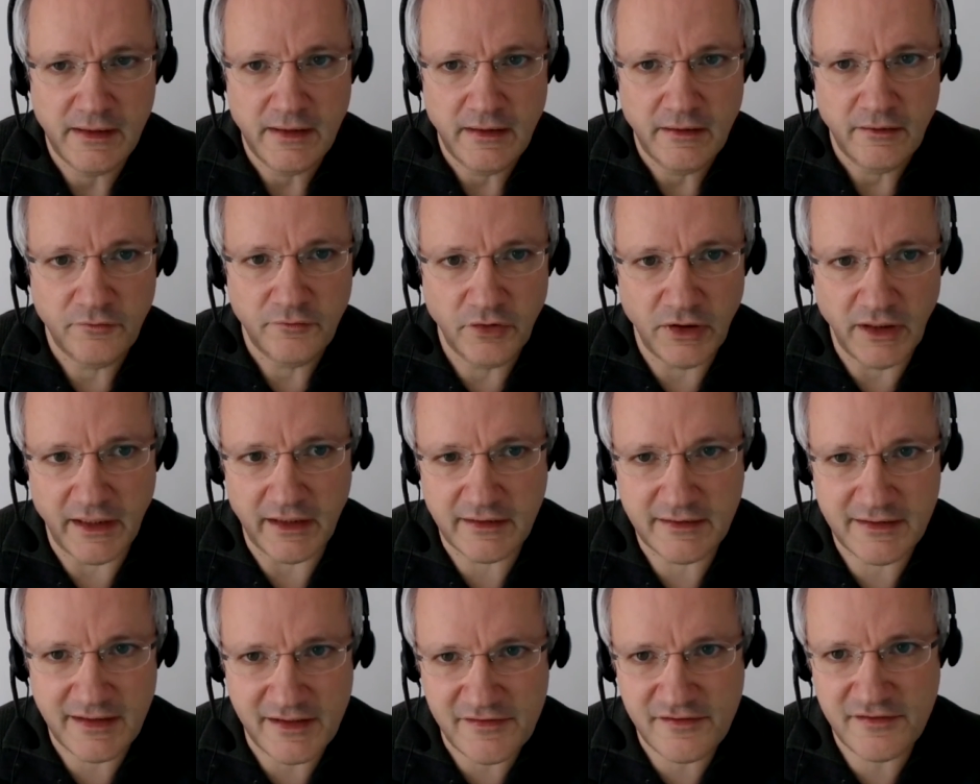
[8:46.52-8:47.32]
who
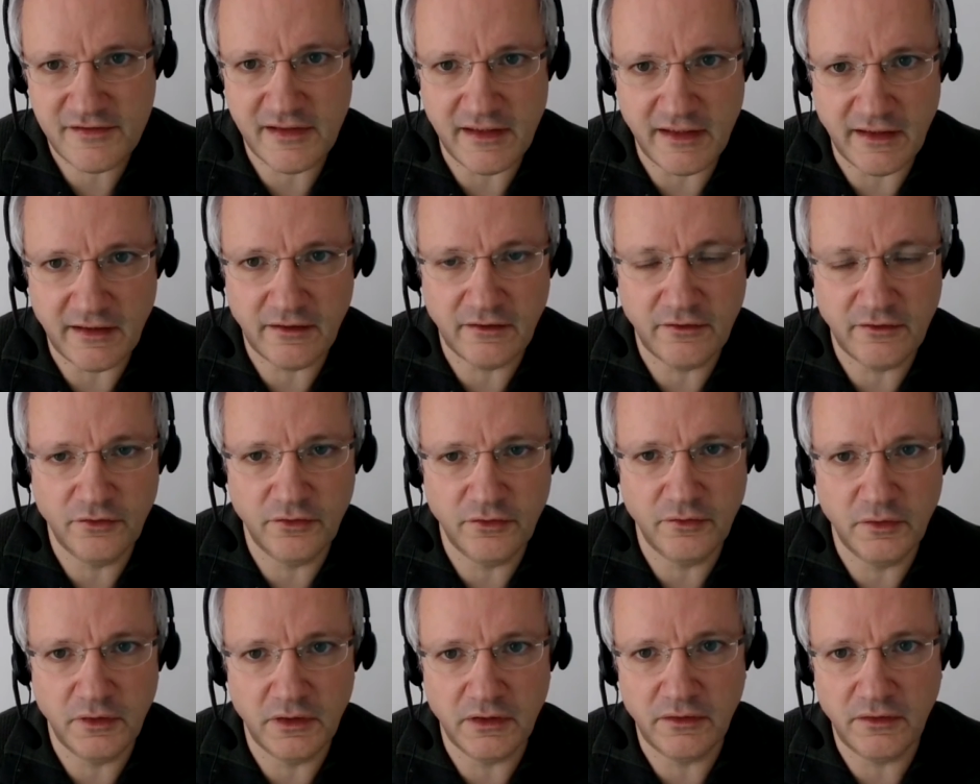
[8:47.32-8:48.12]
like testing,
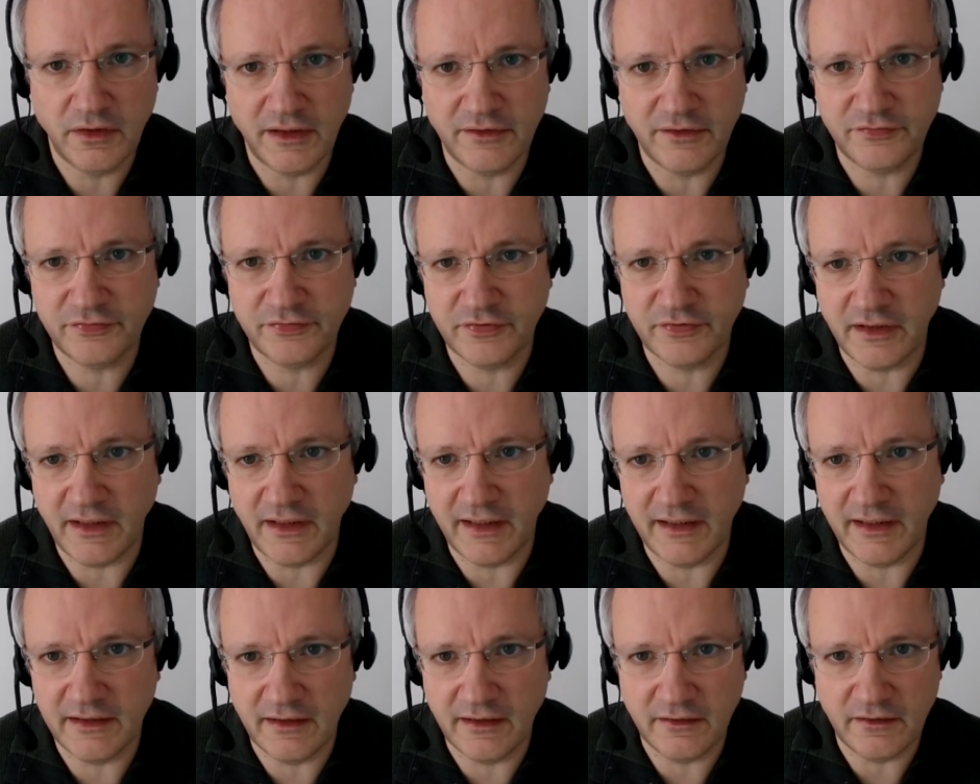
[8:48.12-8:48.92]
who have
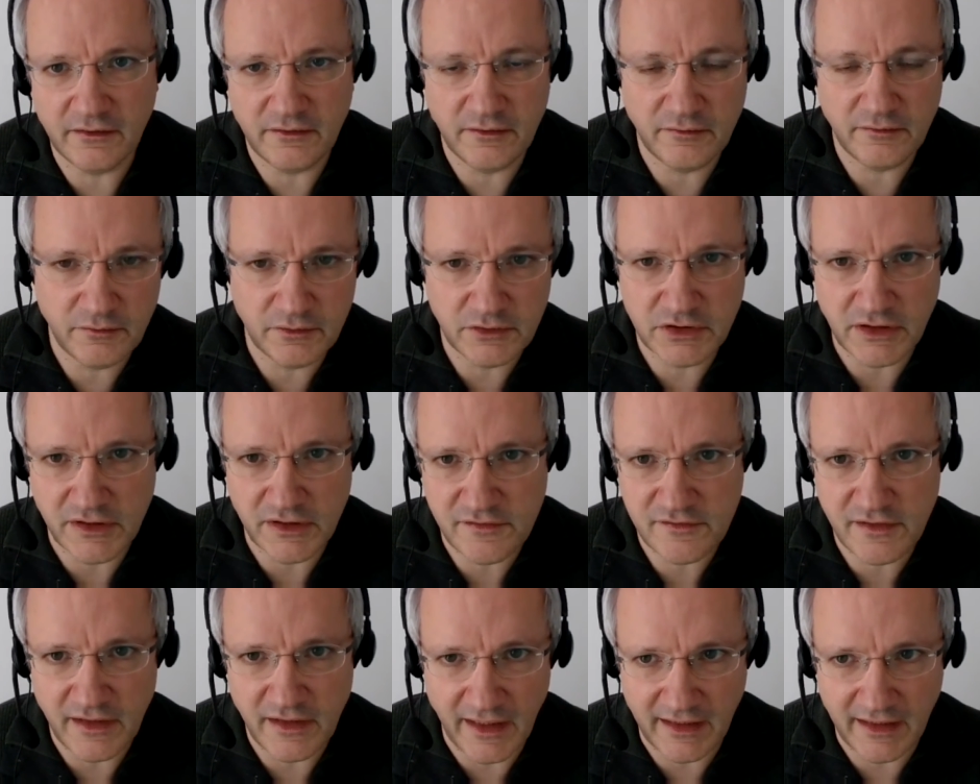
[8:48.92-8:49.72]

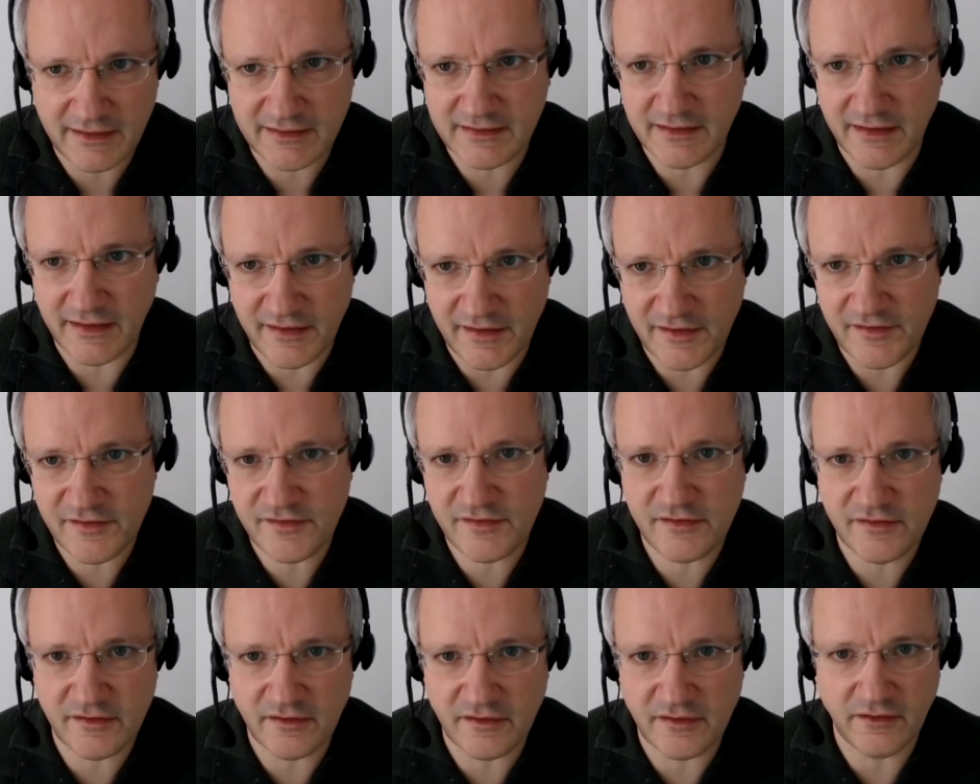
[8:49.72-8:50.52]
just act
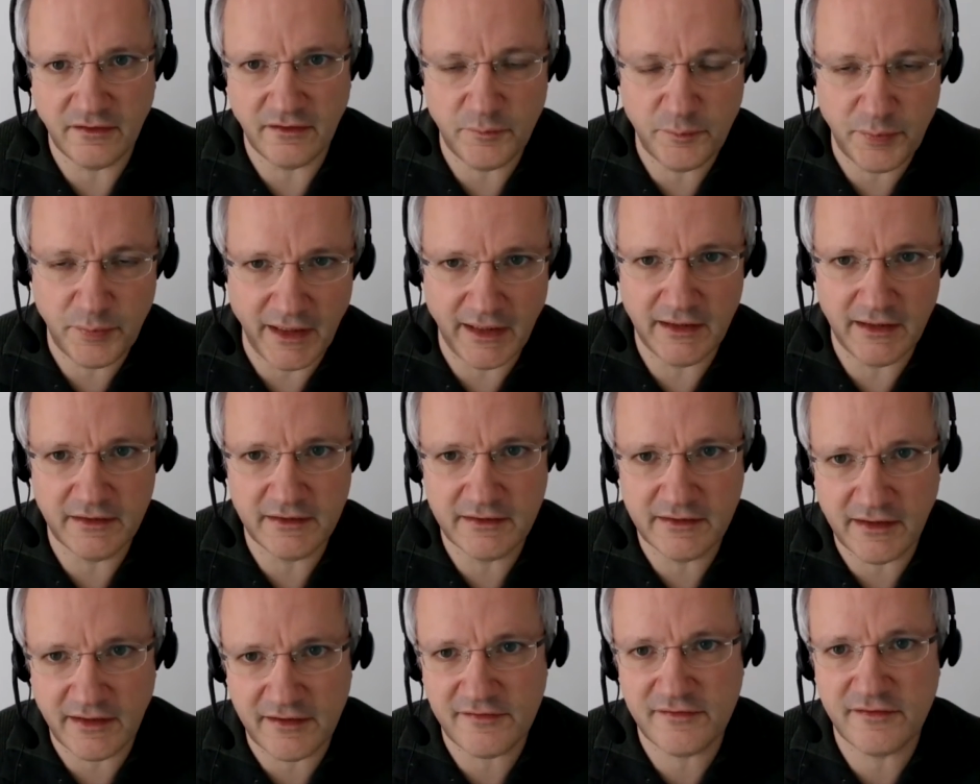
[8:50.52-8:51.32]
as
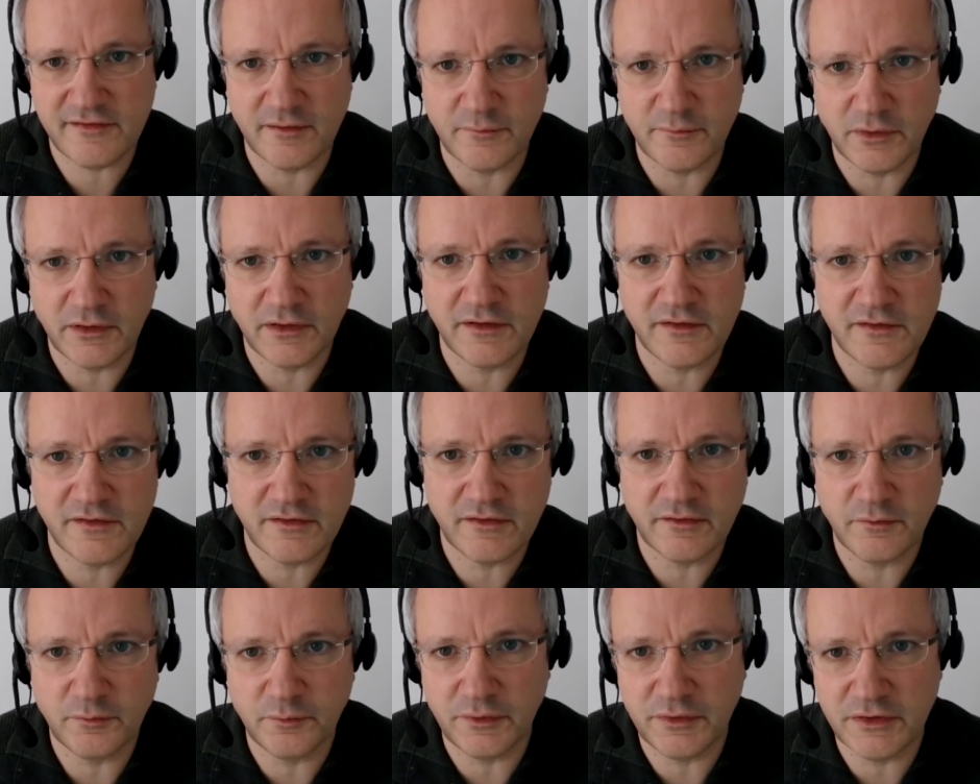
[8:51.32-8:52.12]
pilot customers,
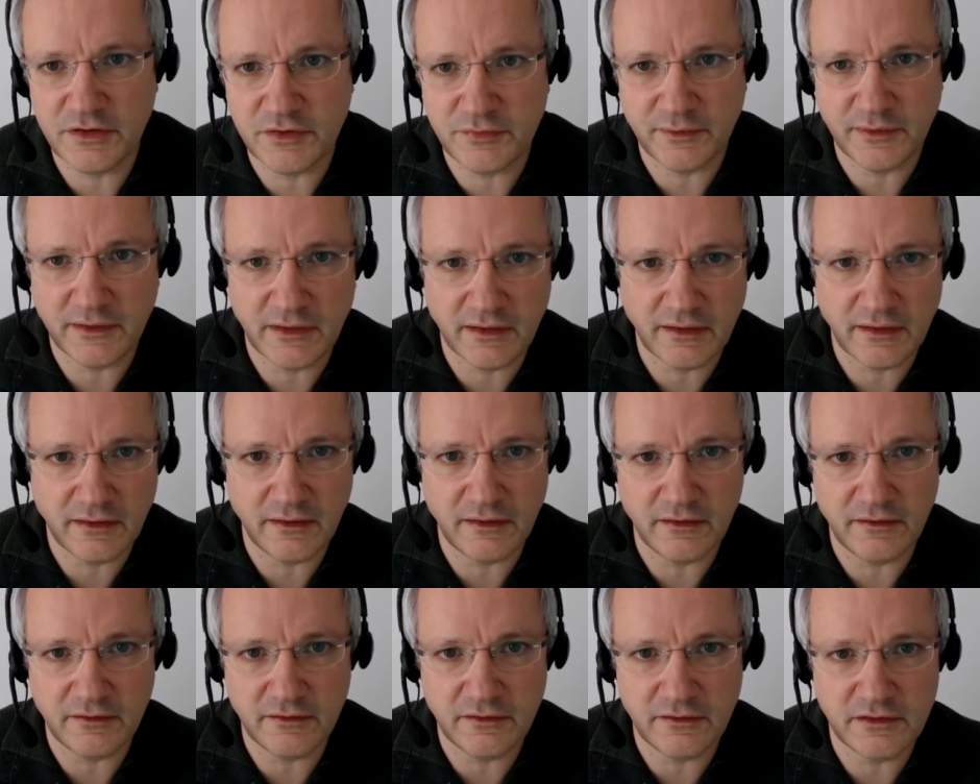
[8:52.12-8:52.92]
which
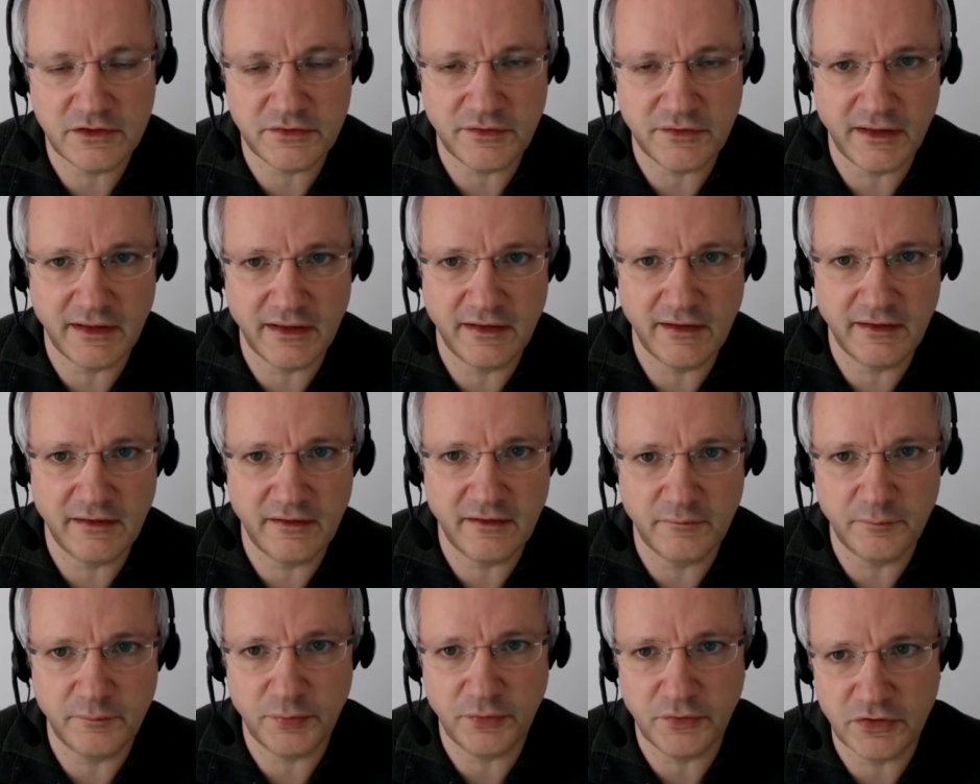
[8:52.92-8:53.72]
will try
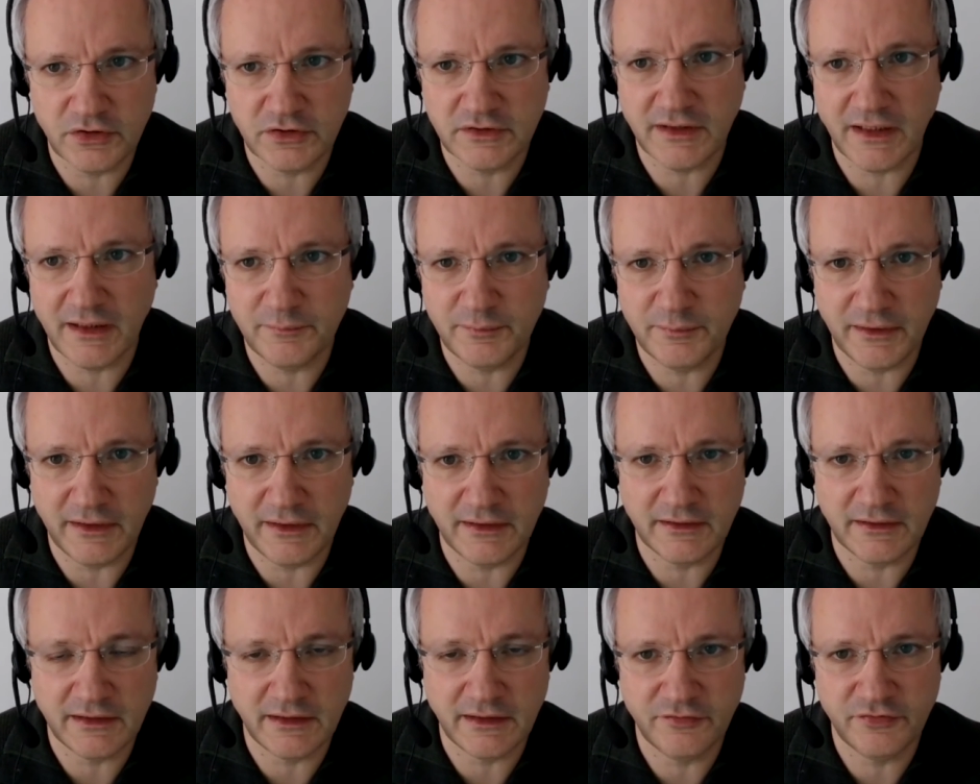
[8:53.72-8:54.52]
a prototype
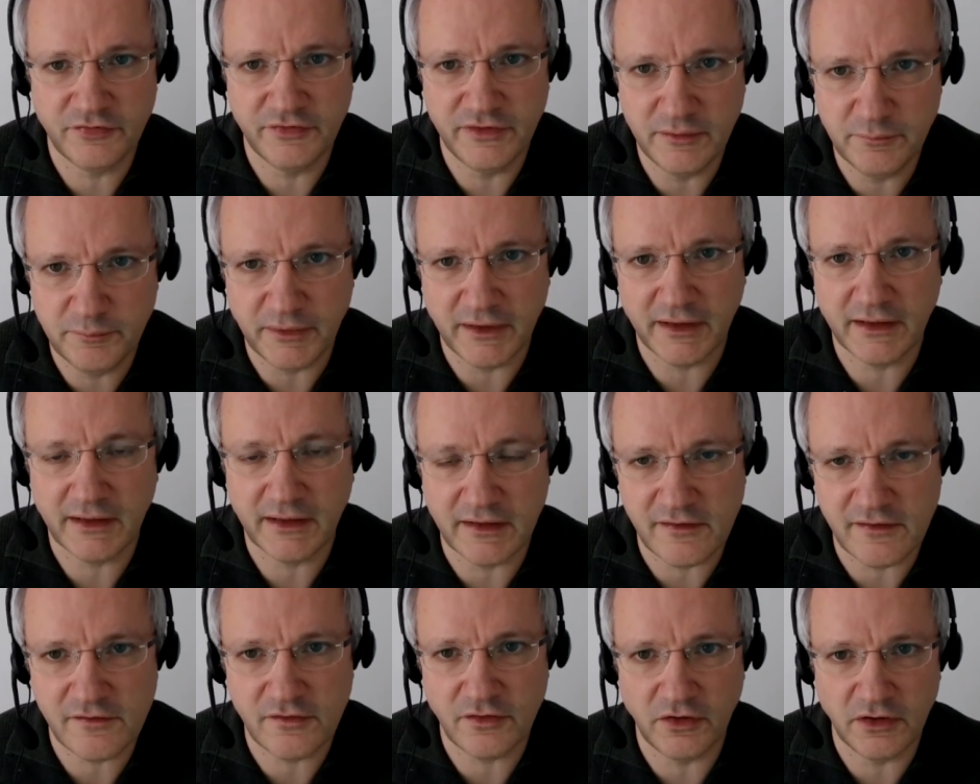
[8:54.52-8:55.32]
and give feedback
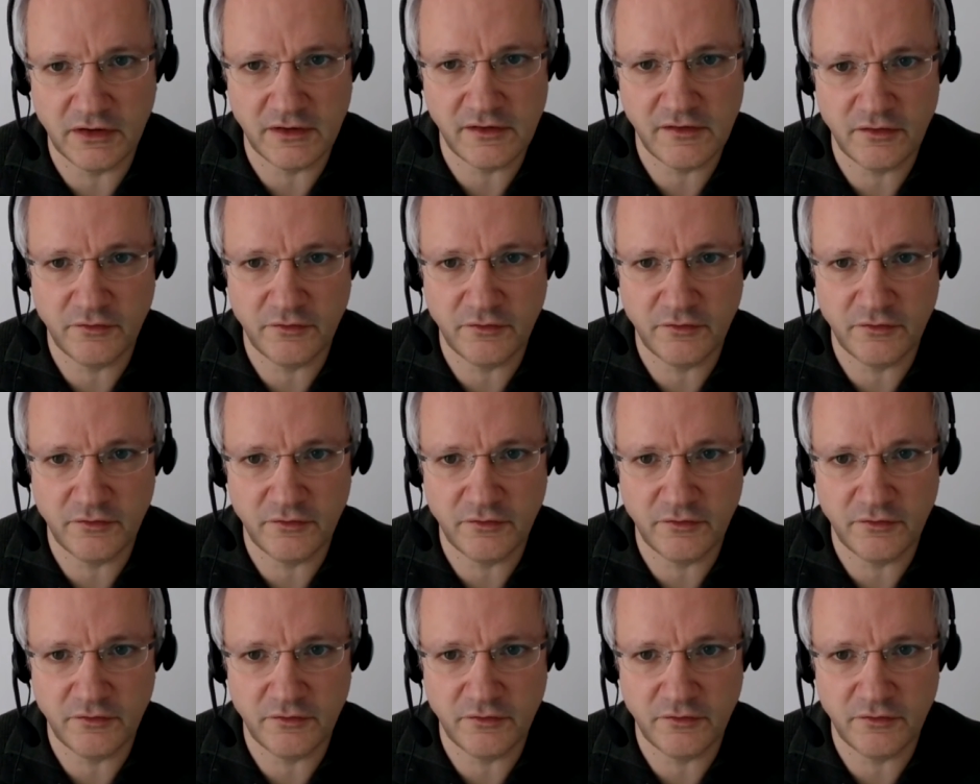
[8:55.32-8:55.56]
and so on.